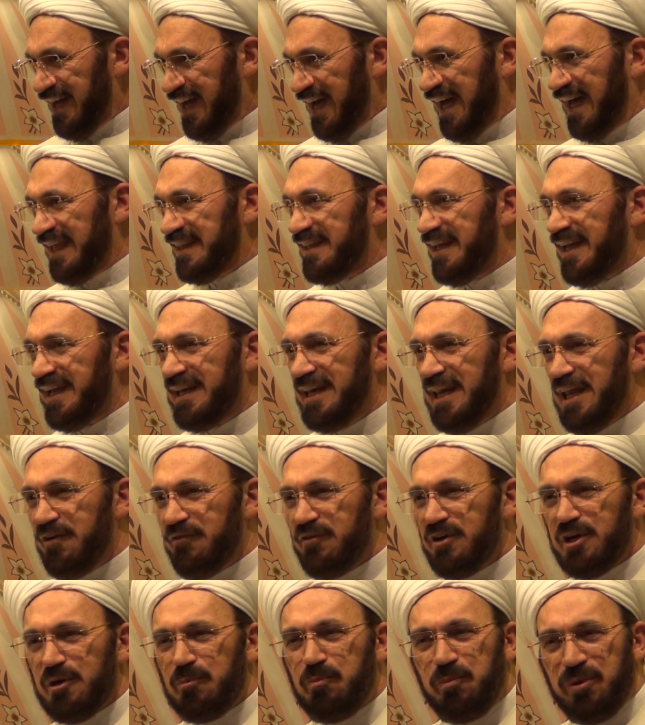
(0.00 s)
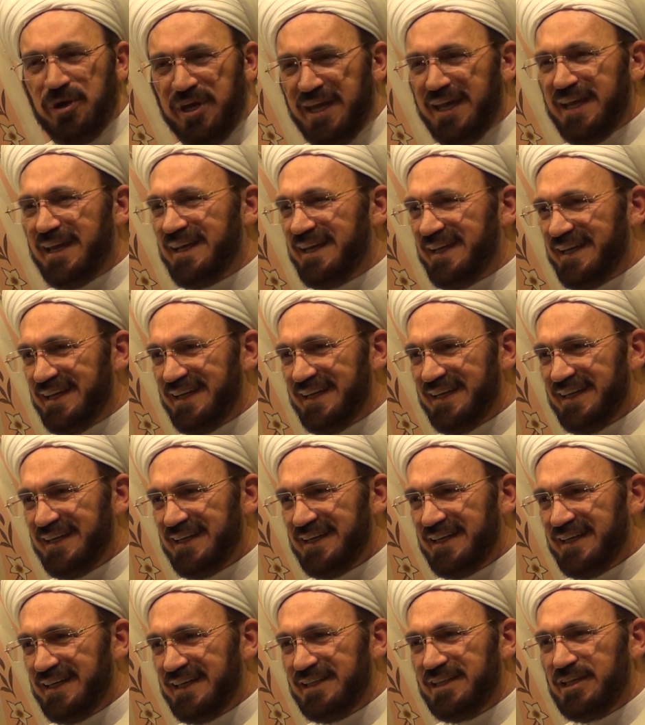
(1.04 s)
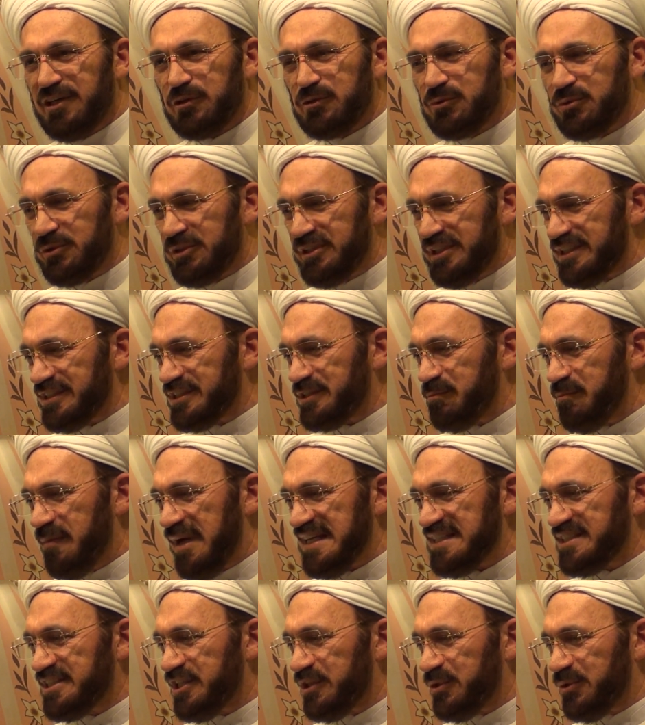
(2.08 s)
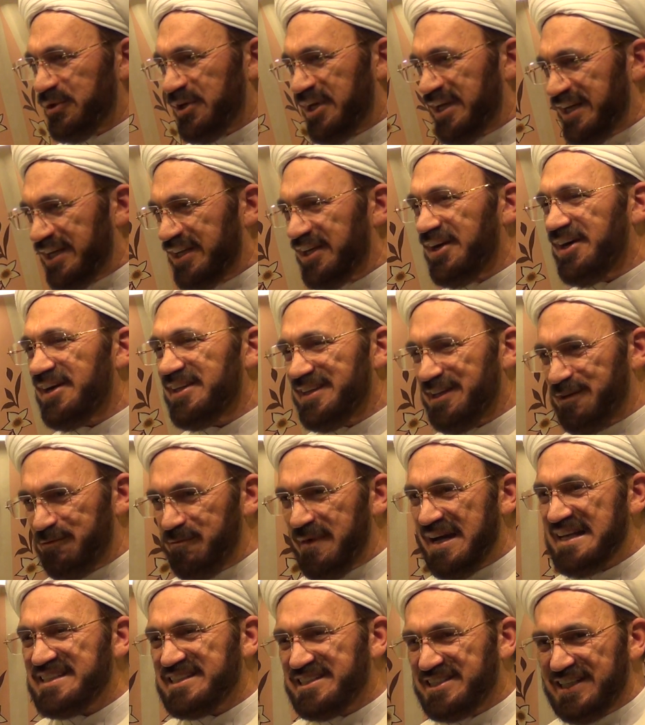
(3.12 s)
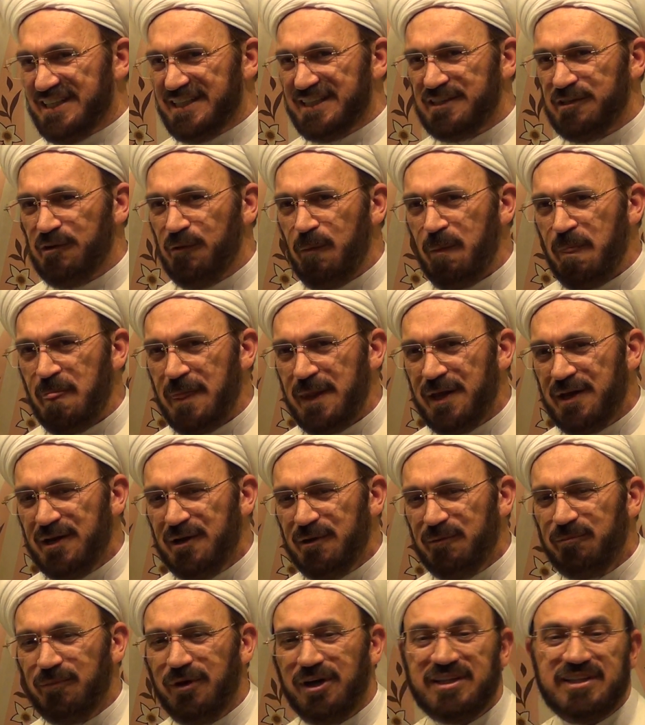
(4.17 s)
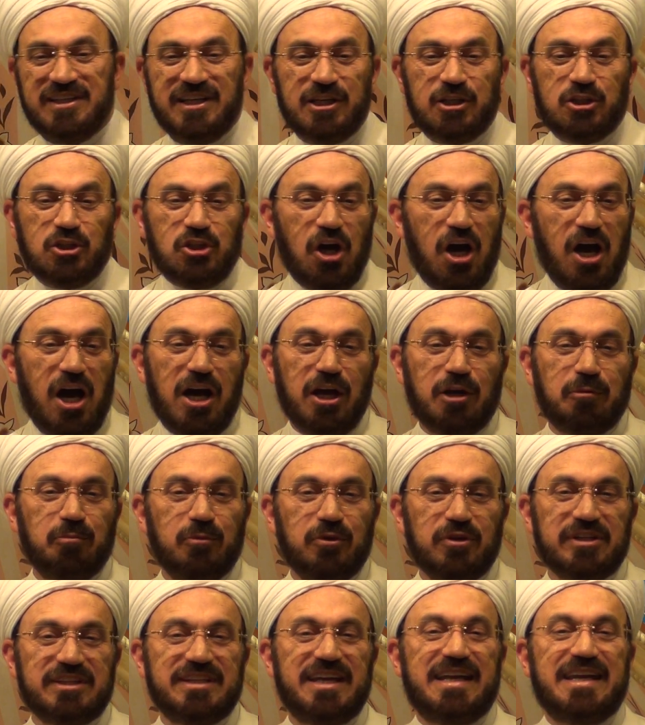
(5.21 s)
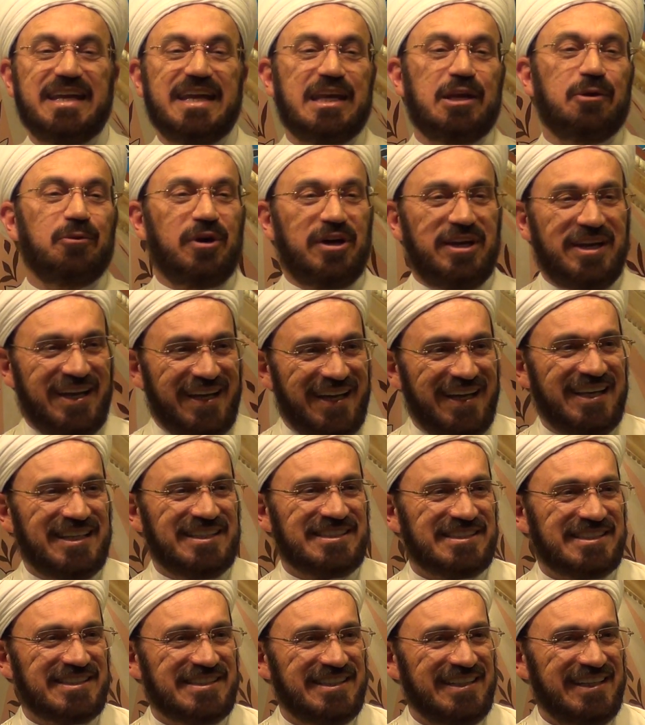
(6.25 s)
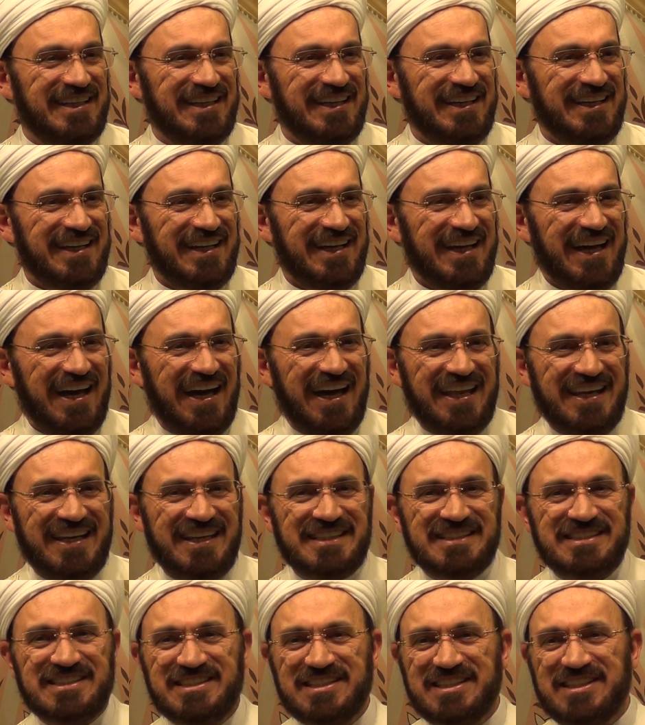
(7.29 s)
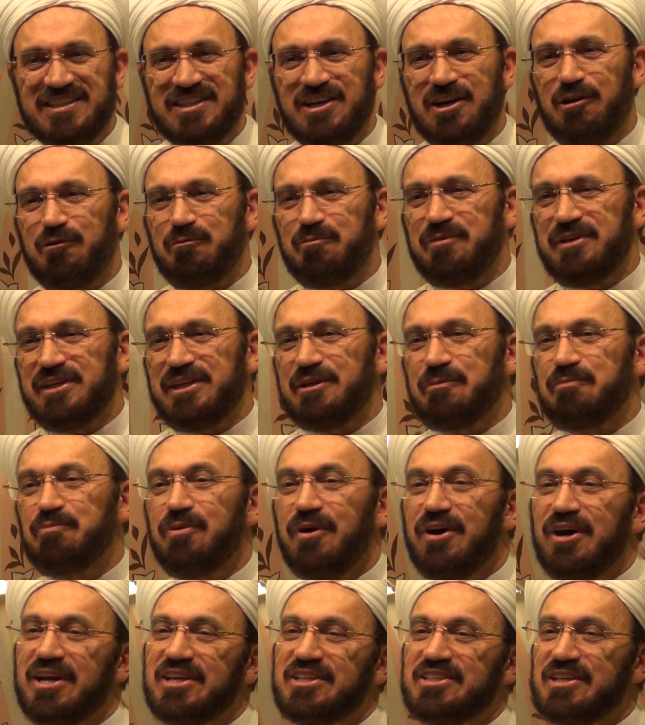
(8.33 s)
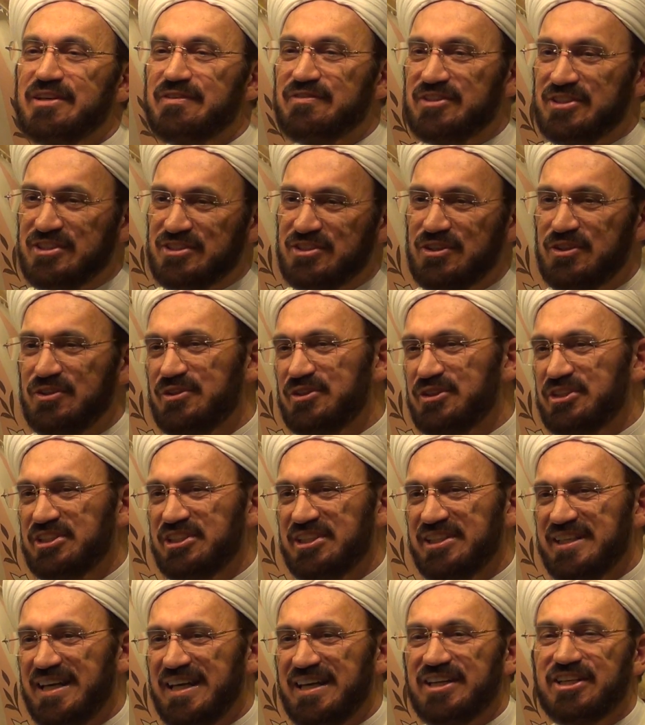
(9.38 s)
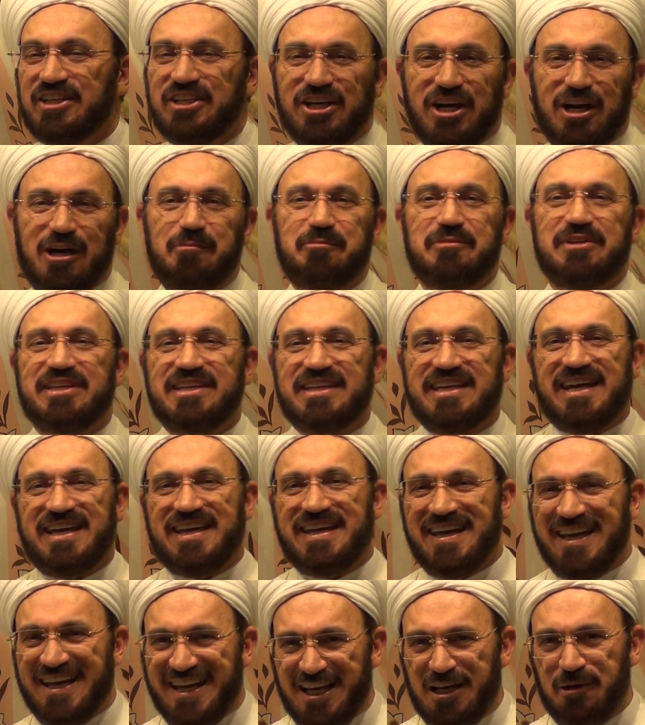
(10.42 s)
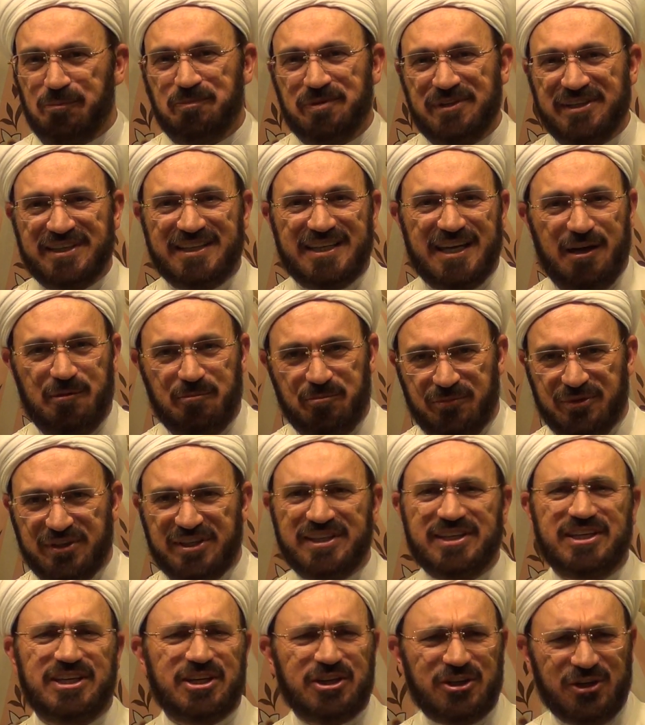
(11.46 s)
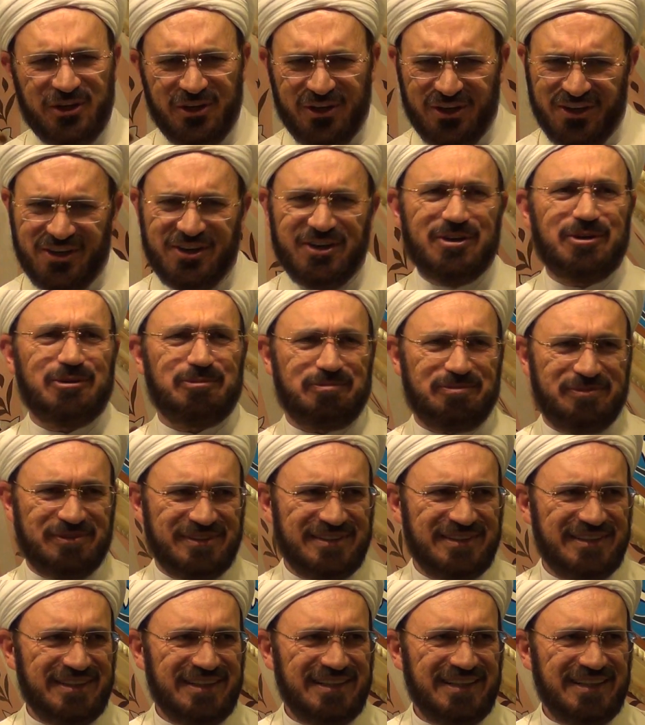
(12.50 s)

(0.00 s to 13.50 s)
And they never pay either to this masjid or any other masjid. But they talk more than anyone else. And instead of being part of the solution and coming and helping and bringing hope,